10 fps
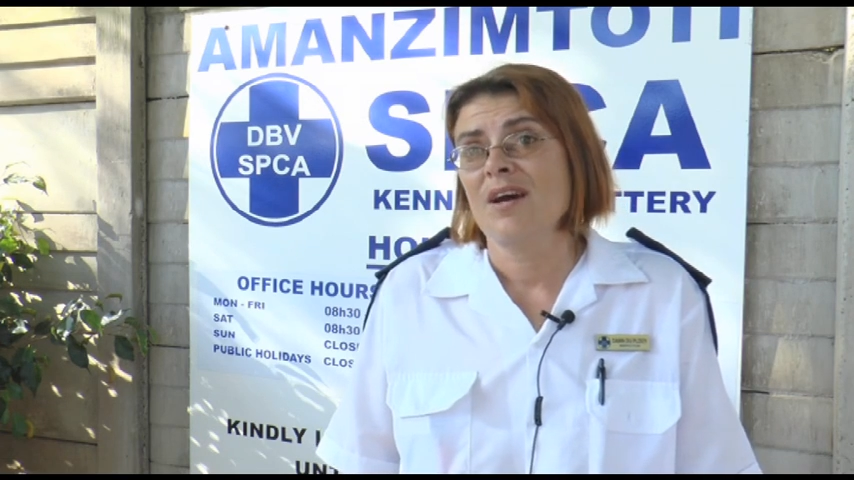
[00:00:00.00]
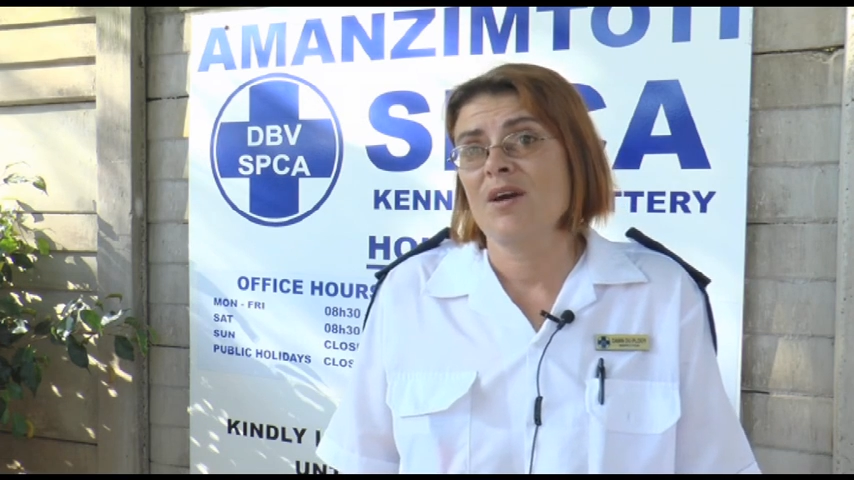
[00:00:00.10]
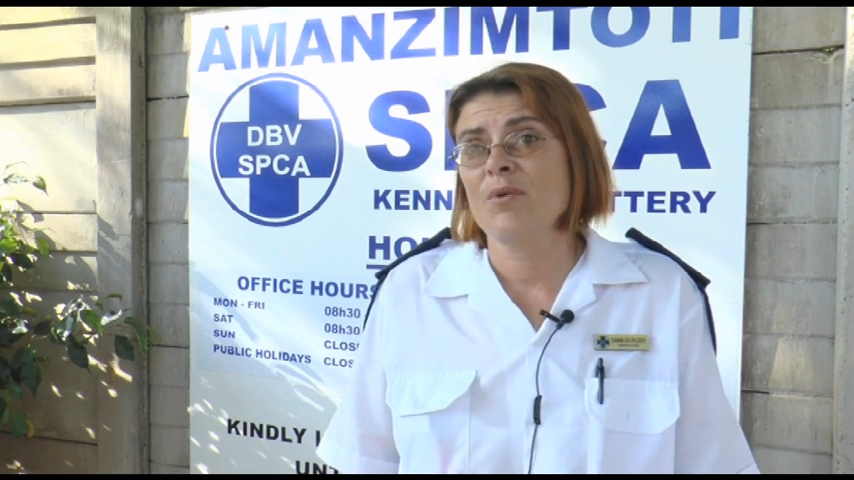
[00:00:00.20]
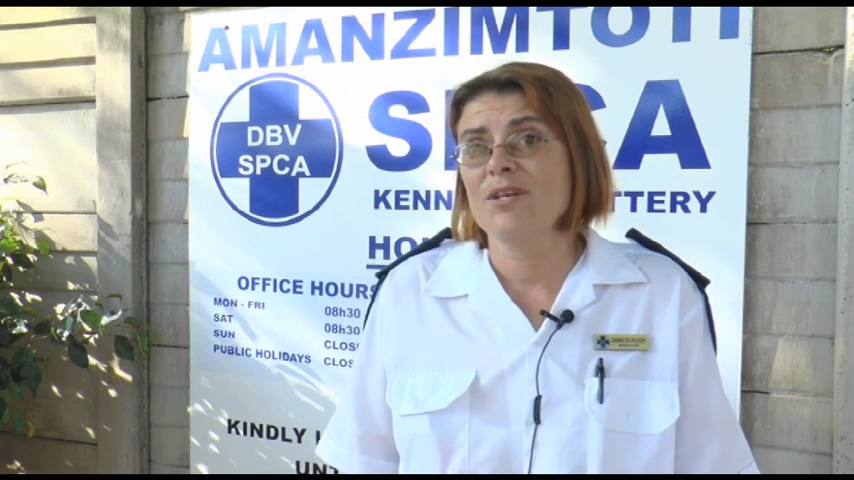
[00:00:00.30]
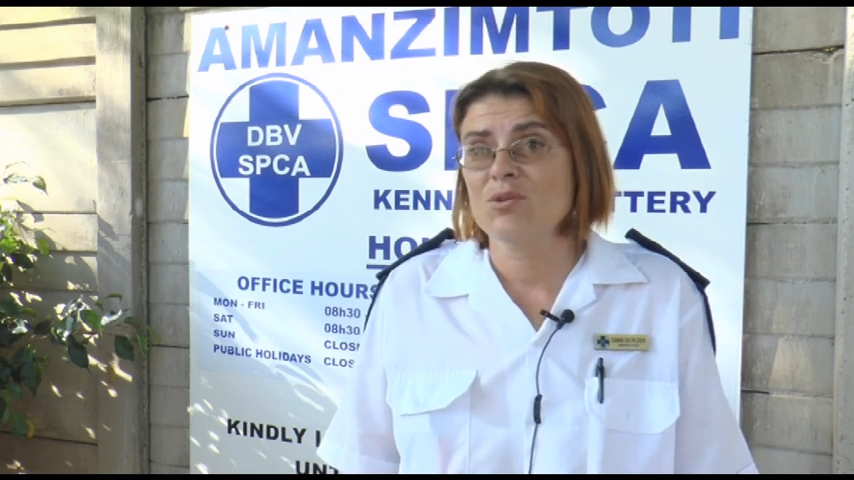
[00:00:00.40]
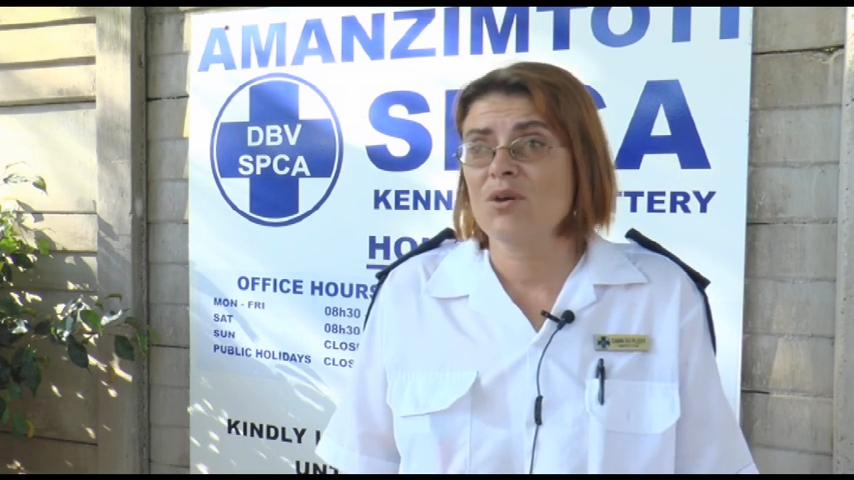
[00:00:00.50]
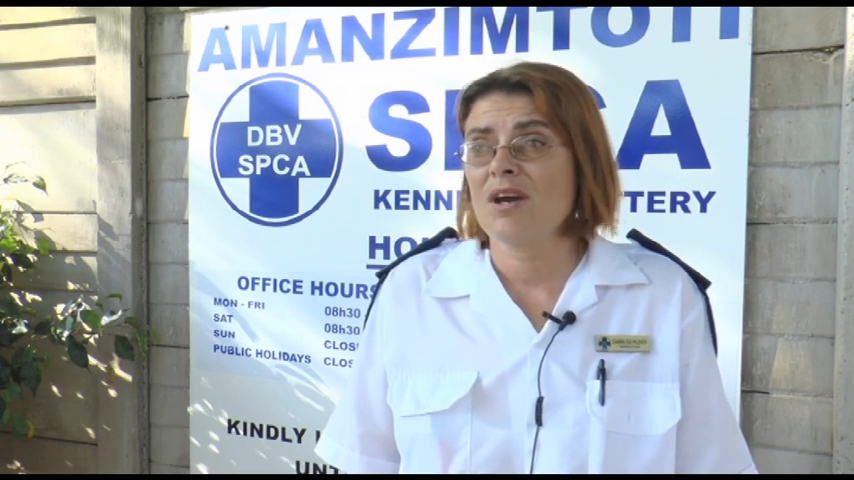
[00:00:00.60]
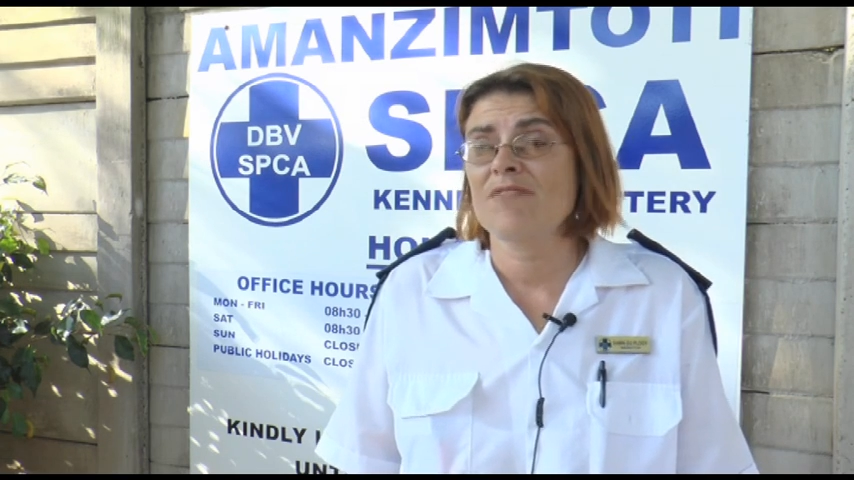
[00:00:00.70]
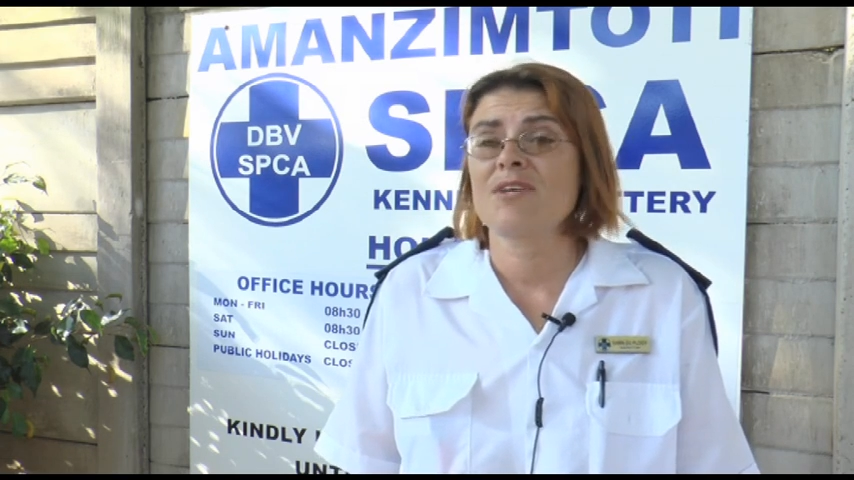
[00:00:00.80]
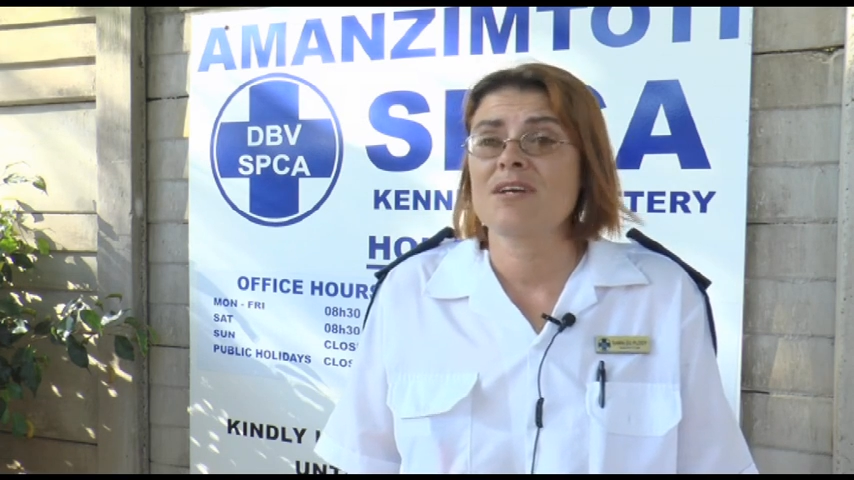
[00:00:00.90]
And we do
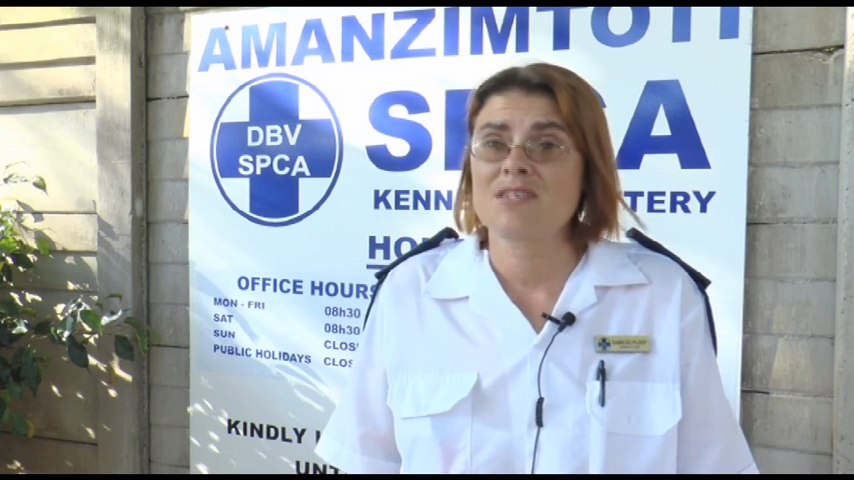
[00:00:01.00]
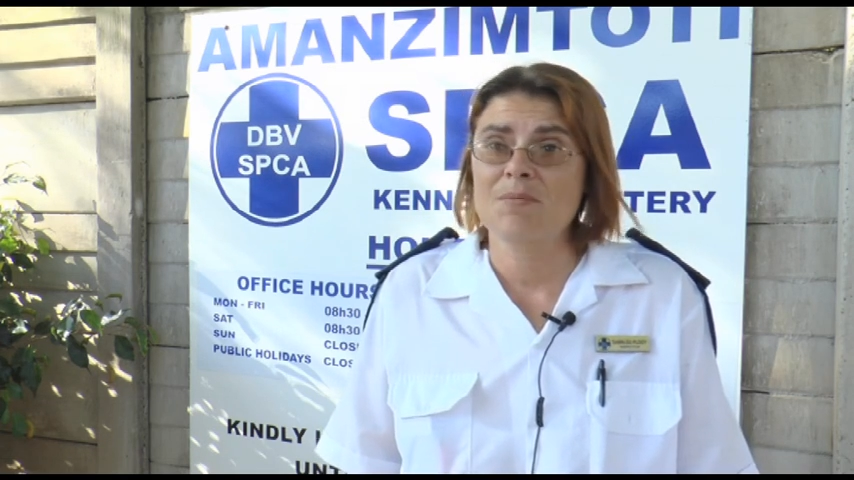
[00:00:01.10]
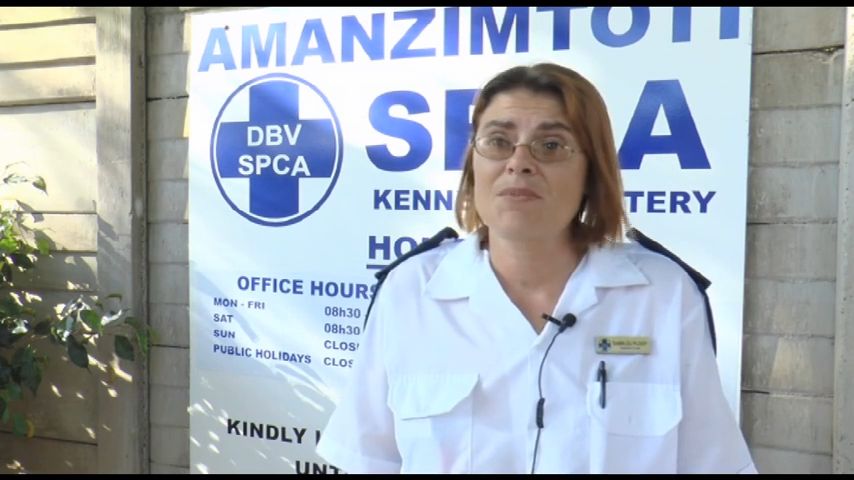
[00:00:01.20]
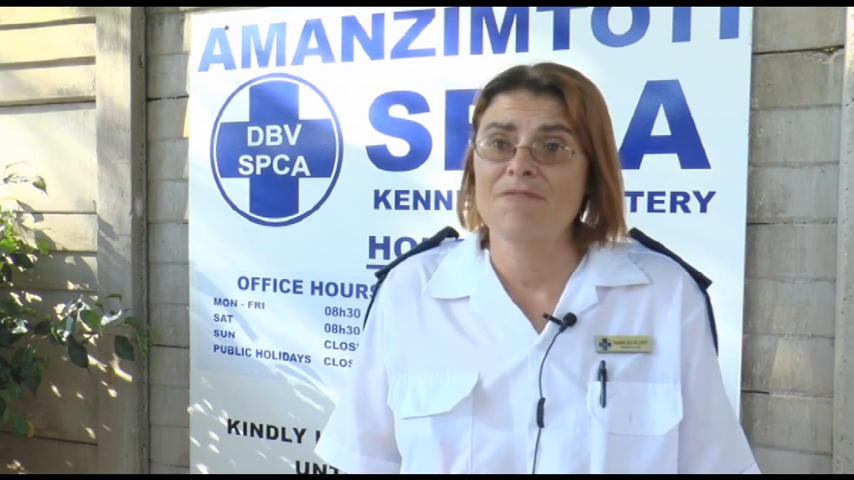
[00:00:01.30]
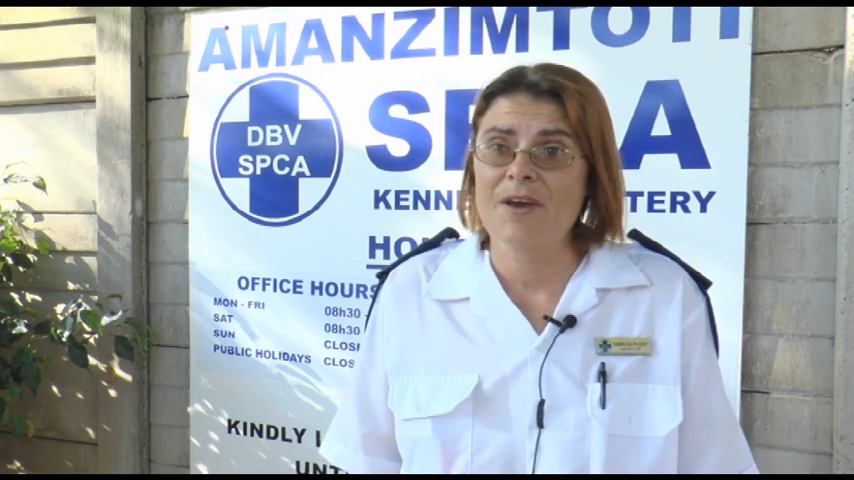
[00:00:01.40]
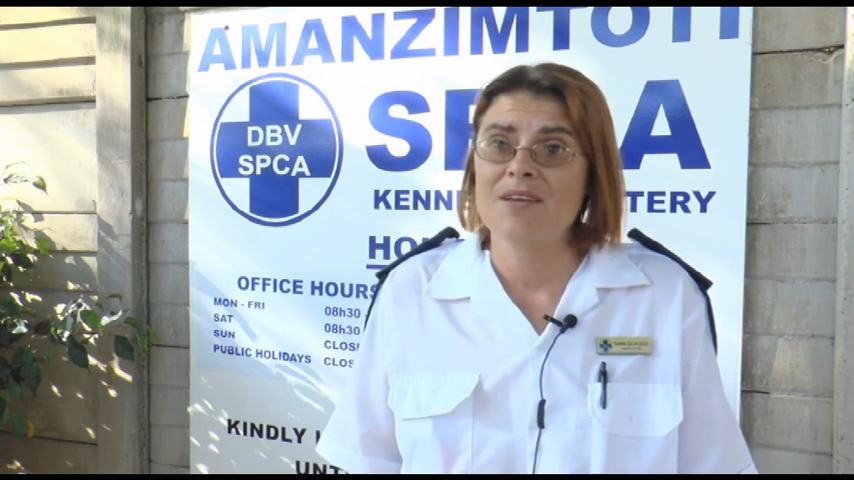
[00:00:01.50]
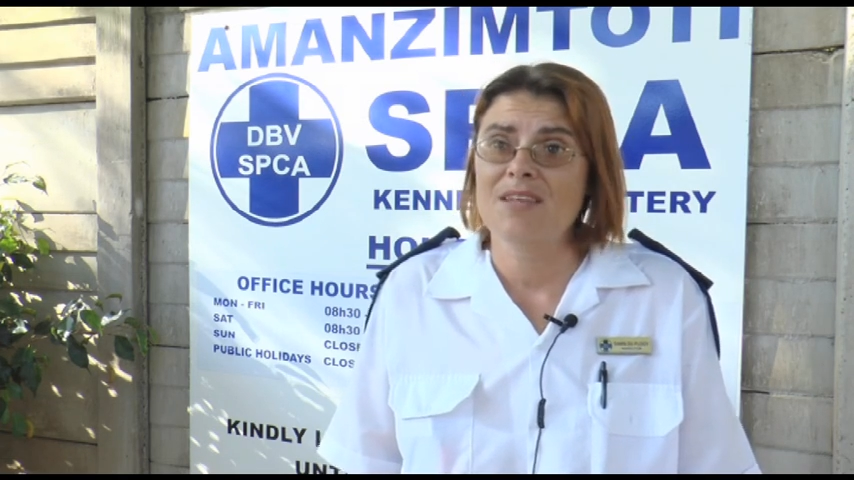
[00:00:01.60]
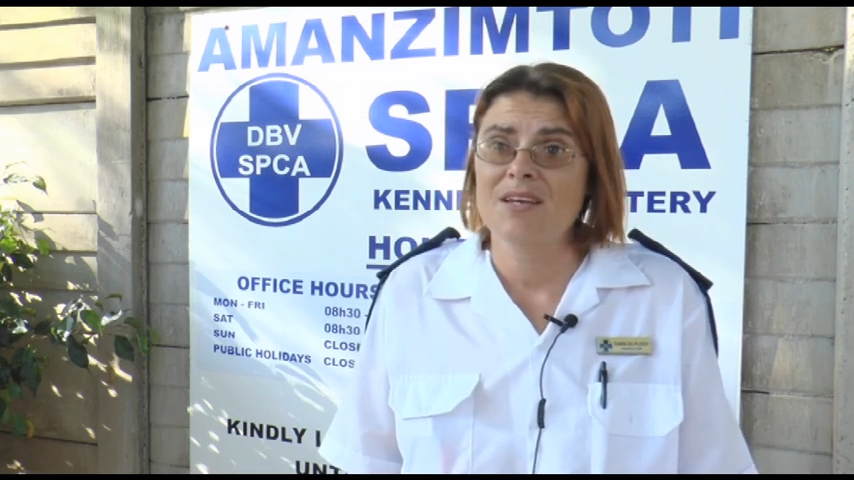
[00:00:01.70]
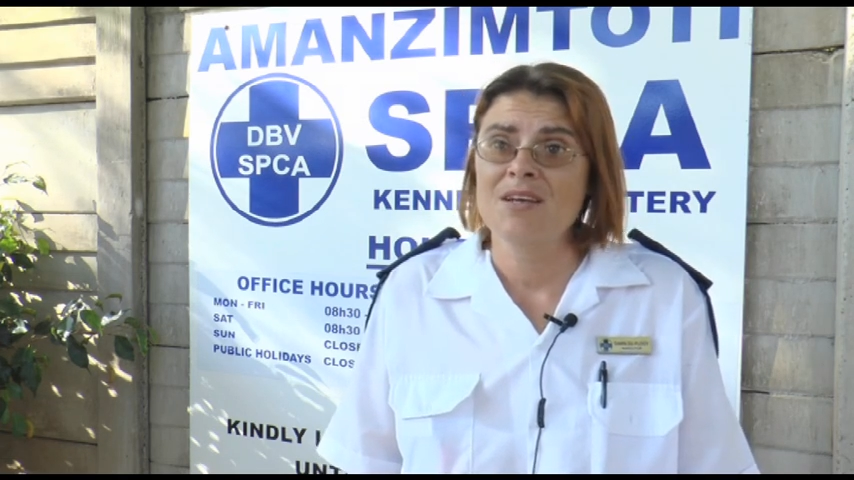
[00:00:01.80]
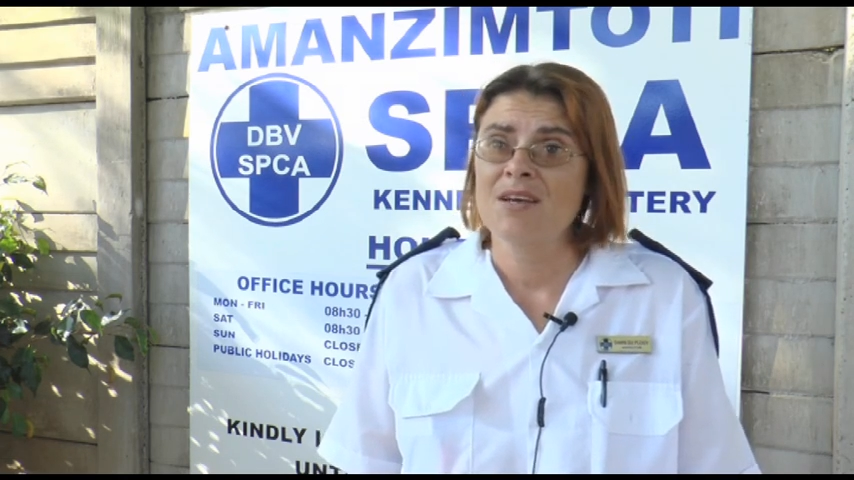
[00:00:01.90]
have to accept the fact that